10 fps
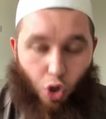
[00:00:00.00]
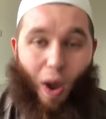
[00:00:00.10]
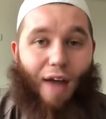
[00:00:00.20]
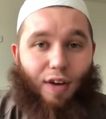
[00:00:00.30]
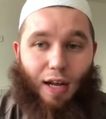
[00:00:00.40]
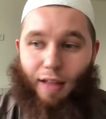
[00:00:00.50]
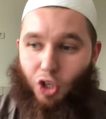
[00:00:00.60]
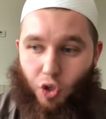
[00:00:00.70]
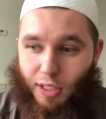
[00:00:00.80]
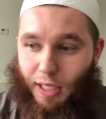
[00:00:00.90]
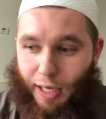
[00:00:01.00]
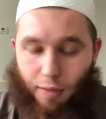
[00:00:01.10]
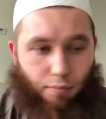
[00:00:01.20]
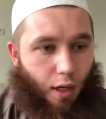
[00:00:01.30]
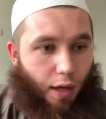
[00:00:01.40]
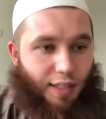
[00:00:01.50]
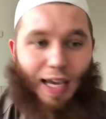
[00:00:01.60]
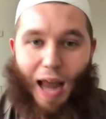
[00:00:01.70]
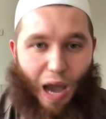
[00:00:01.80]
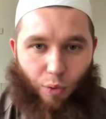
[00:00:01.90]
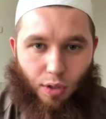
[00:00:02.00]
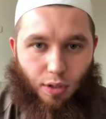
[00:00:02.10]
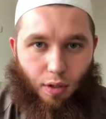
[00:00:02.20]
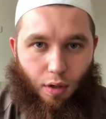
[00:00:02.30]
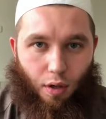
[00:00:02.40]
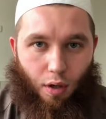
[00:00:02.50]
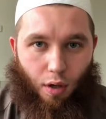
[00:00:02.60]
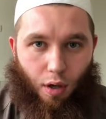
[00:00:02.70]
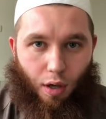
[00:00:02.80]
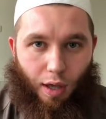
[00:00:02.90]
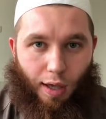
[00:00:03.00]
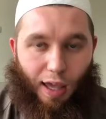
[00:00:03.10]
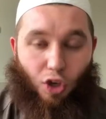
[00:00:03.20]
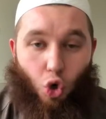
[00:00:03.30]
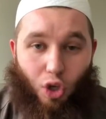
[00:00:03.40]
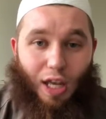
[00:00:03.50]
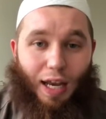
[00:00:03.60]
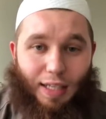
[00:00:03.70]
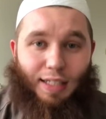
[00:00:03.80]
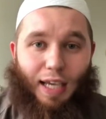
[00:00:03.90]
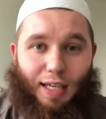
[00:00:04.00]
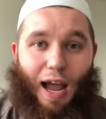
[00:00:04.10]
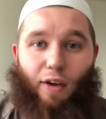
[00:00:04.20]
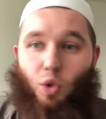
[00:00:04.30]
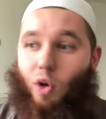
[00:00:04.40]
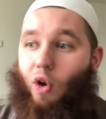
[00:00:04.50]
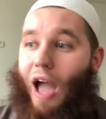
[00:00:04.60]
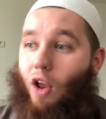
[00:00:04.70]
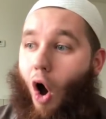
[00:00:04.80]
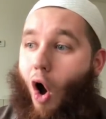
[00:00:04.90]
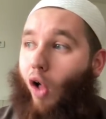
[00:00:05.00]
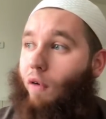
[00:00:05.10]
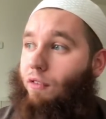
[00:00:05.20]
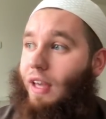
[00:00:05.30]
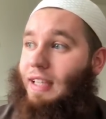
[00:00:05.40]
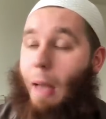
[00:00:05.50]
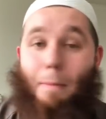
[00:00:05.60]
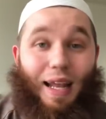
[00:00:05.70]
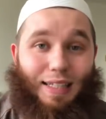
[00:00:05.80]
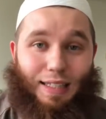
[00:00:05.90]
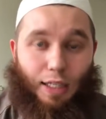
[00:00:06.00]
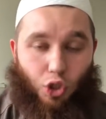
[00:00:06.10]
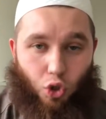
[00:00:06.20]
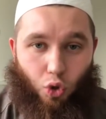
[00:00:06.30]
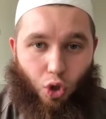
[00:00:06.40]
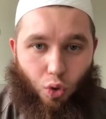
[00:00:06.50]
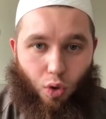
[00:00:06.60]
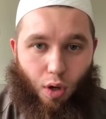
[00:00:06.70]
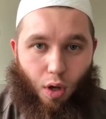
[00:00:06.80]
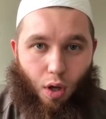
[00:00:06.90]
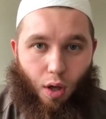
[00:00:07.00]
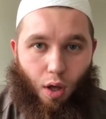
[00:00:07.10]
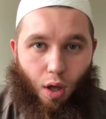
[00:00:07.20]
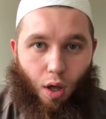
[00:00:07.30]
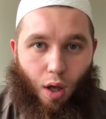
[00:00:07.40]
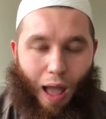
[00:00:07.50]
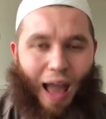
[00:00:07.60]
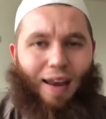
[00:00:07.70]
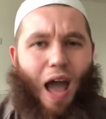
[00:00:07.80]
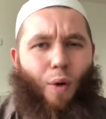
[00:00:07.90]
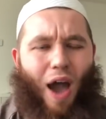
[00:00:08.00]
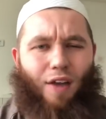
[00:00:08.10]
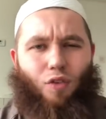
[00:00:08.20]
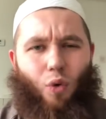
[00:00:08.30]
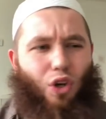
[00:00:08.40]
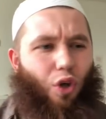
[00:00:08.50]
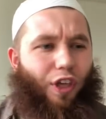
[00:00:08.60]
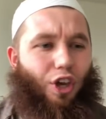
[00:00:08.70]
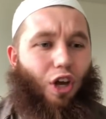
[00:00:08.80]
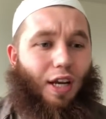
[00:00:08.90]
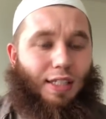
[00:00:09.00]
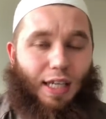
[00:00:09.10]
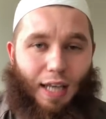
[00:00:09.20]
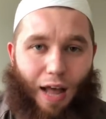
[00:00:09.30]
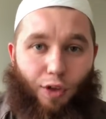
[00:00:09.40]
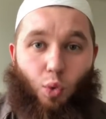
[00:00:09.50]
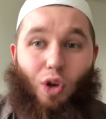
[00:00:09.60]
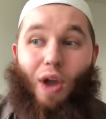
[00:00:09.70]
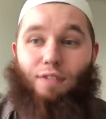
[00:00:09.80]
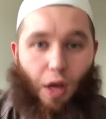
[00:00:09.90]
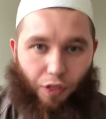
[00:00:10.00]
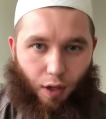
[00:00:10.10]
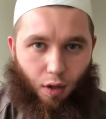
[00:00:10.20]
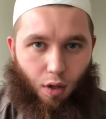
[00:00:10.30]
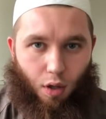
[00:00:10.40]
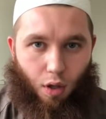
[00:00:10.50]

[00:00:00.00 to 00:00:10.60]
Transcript: You haven't had electricity in 10 hours. You didn't seek knowledge when you had all of these amenities to you, and now out of nowhere you think you're going to seek knowledge when you have nothing.